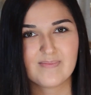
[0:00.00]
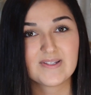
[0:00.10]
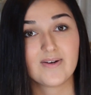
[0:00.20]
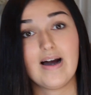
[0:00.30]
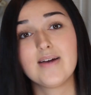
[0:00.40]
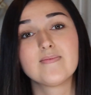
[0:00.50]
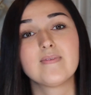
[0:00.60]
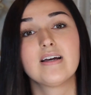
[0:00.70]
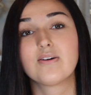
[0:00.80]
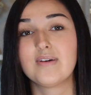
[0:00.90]
So I'm
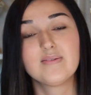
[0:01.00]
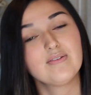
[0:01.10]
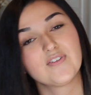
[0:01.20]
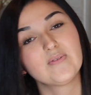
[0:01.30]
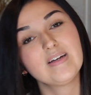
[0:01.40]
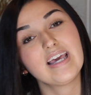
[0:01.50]
going to be filming